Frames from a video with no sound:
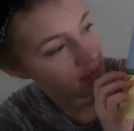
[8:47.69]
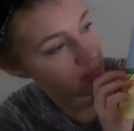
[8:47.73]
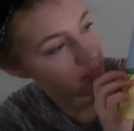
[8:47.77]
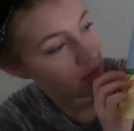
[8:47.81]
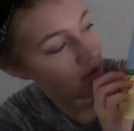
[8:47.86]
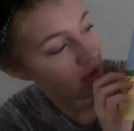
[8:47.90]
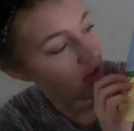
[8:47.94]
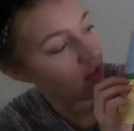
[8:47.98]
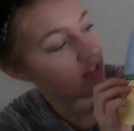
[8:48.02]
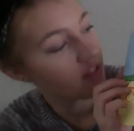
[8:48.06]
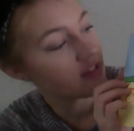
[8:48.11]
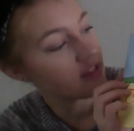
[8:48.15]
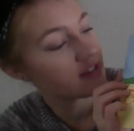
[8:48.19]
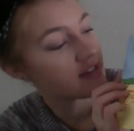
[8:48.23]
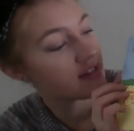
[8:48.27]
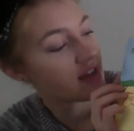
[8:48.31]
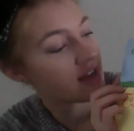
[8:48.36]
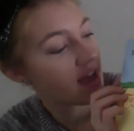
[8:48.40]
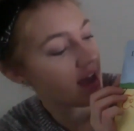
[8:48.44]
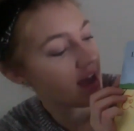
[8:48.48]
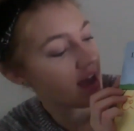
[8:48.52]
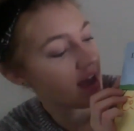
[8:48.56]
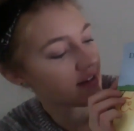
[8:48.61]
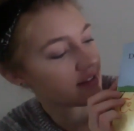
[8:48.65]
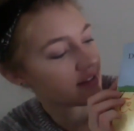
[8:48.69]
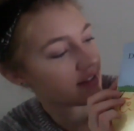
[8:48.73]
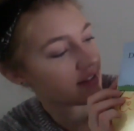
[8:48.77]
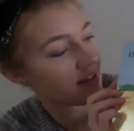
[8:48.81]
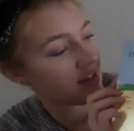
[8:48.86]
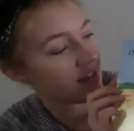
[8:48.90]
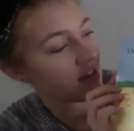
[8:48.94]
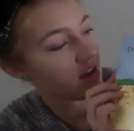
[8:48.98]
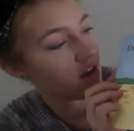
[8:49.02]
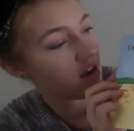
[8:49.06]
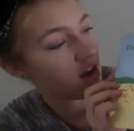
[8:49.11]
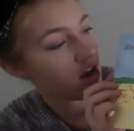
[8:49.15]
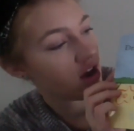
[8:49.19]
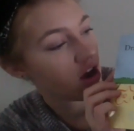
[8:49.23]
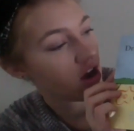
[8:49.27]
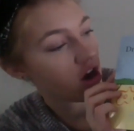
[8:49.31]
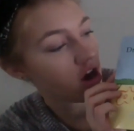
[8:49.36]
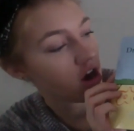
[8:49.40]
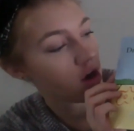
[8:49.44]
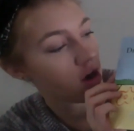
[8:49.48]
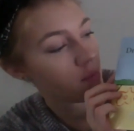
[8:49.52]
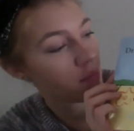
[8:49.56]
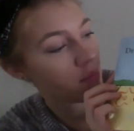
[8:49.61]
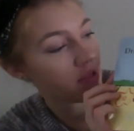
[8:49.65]
Paul and Natalie
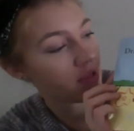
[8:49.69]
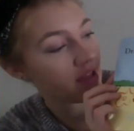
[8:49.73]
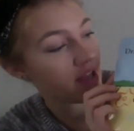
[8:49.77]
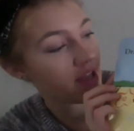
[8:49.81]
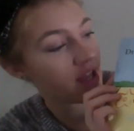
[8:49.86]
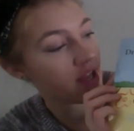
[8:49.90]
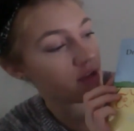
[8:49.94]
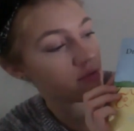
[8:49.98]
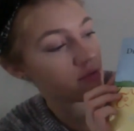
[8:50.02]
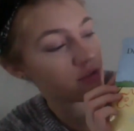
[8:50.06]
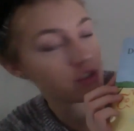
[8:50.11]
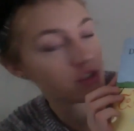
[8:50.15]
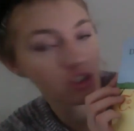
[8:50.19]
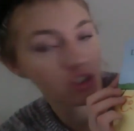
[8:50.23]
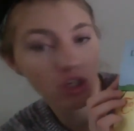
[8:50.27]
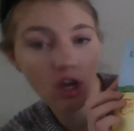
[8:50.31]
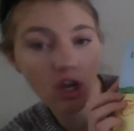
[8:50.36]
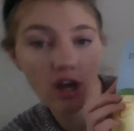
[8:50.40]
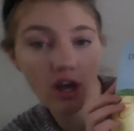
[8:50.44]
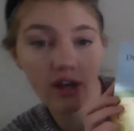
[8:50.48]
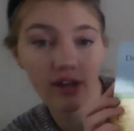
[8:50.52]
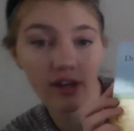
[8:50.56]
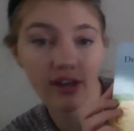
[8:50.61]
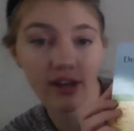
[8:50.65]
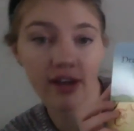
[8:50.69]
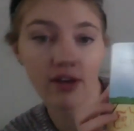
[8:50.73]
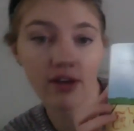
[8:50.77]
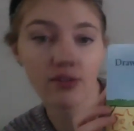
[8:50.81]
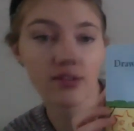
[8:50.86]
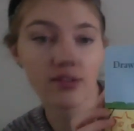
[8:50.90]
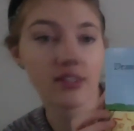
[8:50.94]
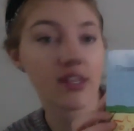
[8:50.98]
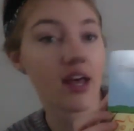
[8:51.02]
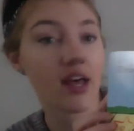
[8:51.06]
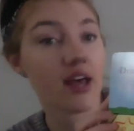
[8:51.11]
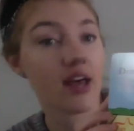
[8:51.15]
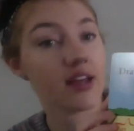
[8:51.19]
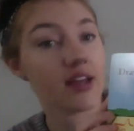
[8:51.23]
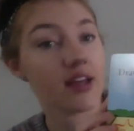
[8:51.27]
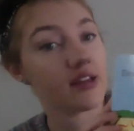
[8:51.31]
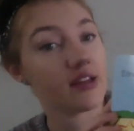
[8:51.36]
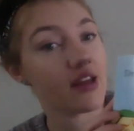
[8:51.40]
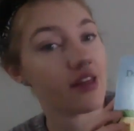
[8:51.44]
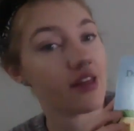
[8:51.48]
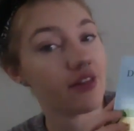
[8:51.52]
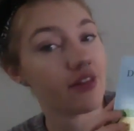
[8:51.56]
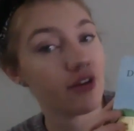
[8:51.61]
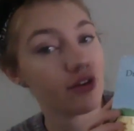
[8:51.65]
are playing with chalk outside
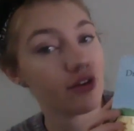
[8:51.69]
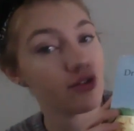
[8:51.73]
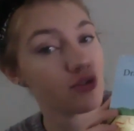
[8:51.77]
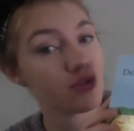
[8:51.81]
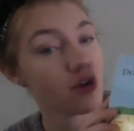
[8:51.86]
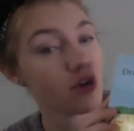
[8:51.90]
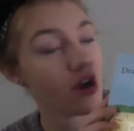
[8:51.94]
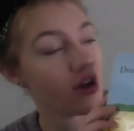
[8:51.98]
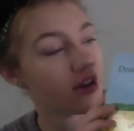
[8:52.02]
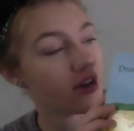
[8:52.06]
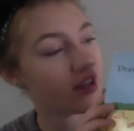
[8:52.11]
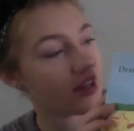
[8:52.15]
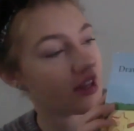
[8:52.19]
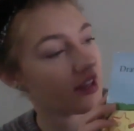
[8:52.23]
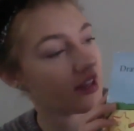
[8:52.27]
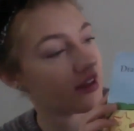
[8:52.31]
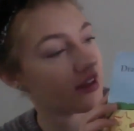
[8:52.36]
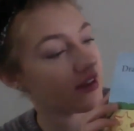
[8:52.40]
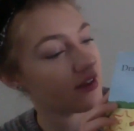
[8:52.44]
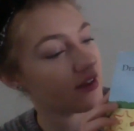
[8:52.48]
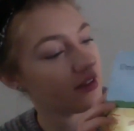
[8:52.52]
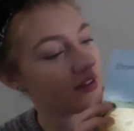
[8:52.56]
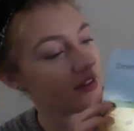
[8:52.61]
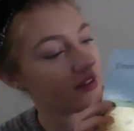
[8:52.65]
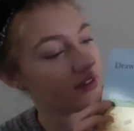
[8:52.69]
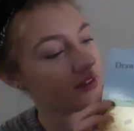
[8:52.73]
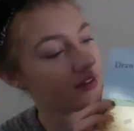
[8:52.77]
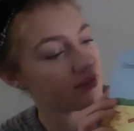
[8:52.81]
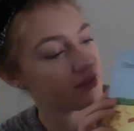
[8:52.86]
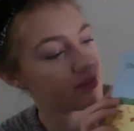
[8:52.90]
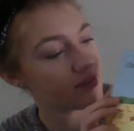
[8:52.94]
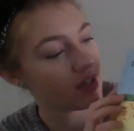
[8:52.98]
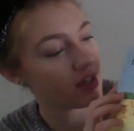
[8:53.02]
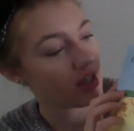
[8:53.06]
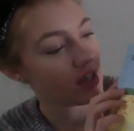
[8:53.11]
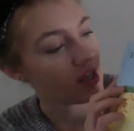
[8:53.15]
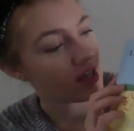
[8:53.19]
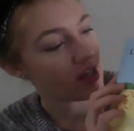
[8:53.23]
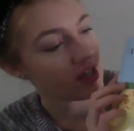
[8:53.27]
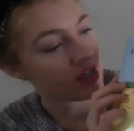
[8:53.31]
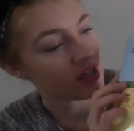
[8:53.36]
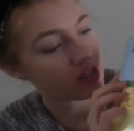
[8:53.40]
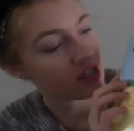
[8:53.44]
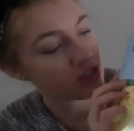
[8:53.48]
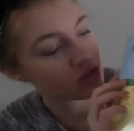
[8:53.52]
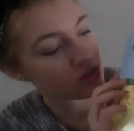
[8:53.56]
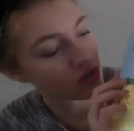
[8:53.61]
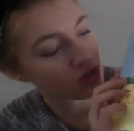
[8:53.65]
and they're drawing.
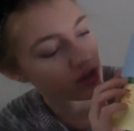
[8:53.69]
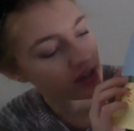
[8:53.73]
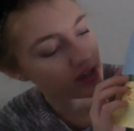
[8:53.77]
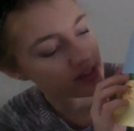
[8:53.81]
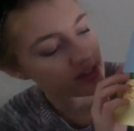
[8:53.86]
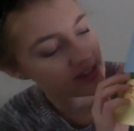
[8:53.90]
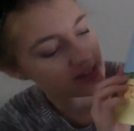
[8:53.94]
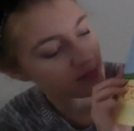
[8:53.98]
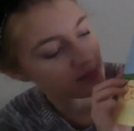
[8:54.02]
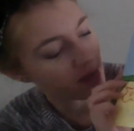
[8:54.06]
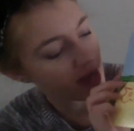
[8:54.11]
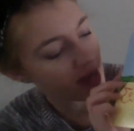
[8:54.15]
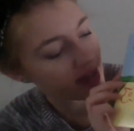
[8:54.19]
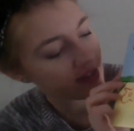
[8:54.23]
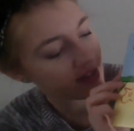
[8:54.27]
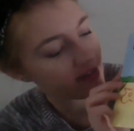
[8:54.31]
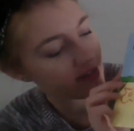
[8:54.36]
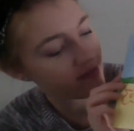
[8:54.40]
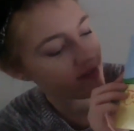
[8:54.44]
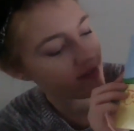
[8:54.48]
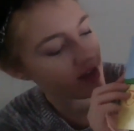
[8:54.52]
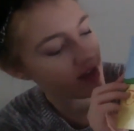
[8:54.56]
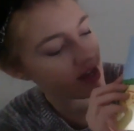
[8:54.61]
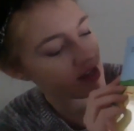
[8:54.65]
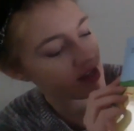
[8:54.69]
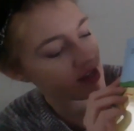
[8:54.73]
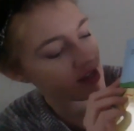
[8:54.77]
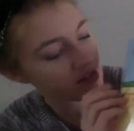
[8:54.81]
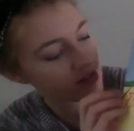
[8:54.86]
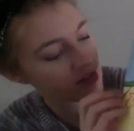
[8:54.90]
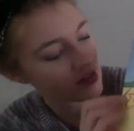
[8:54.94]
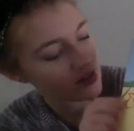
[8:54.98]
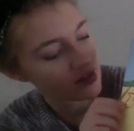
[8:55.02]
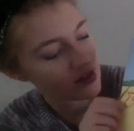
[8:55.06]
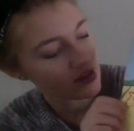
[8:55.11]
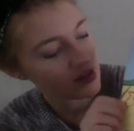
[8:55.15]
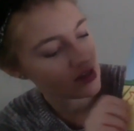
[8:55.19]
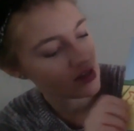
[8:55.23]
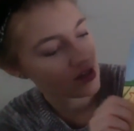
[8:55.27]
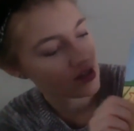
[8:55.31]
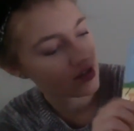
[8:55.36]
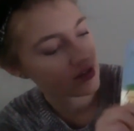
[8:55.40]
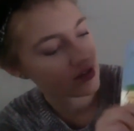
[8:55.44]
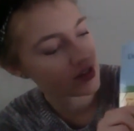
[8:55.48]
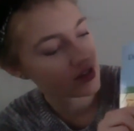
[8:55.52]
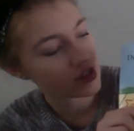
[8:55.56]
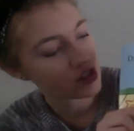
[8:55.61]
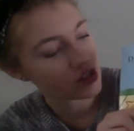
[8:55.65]
He's drawing a smiley face.
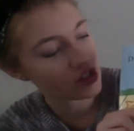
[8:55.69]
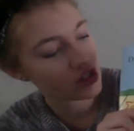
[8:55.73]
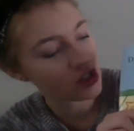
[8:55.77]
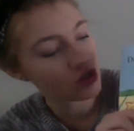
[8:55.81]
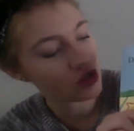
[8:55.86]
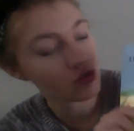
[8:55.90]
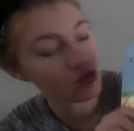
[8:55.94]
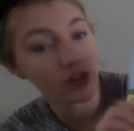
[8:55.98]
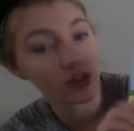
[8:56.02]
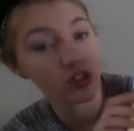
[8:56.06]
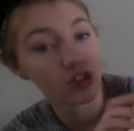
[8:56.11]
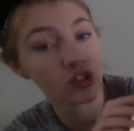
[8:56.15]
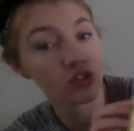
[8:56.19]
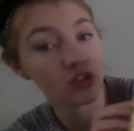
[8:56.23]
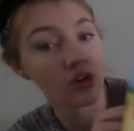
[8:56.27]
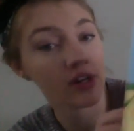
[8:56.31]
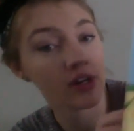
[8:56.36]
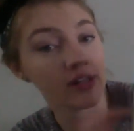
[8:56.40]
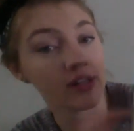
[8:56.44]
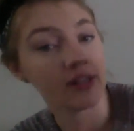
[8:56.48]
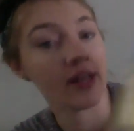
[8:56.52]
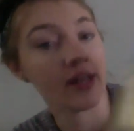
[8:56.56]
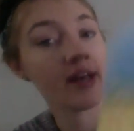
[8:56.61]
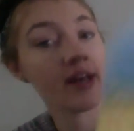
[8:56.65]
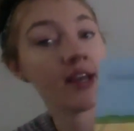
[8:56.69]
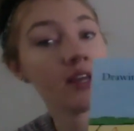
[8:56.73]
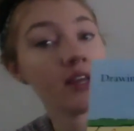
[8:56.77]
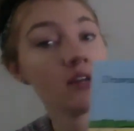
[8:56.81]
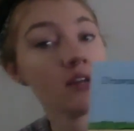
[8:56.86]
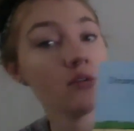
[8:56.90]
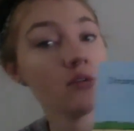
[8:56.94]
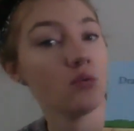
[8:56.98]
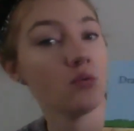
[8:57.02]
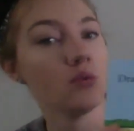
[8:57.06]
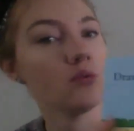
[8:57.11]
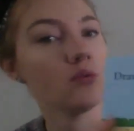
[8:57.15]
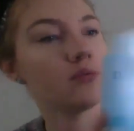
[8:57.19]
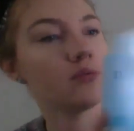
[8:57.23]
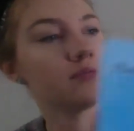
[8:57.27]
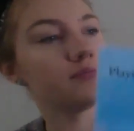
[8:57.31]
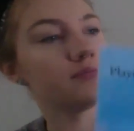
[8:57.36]
Looks like she drew a straight line. Ooh.